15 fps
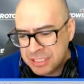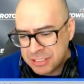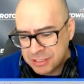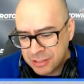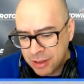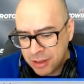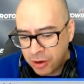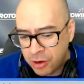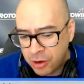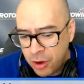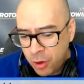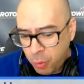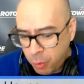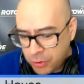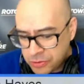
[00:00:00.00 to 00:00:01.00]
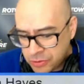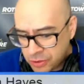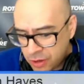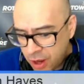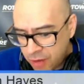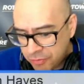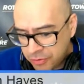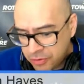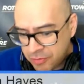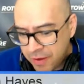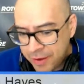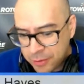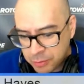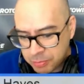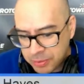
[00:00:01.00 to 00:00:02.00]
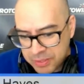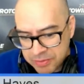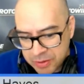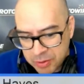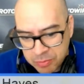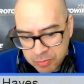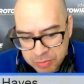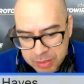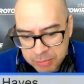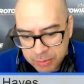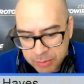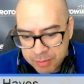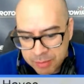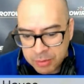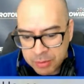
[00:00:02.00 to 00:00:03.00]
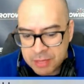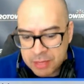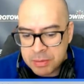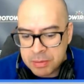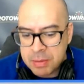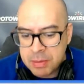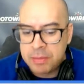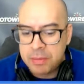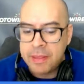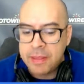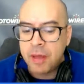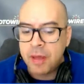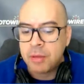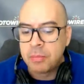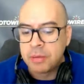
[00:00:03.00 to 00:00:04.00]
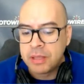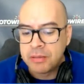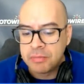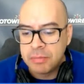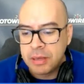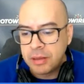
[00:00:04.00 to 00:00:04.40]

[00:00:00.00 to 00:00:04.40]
long, Western Conference Finals preview, and people haven't believed me. Maybe now they'll believe me.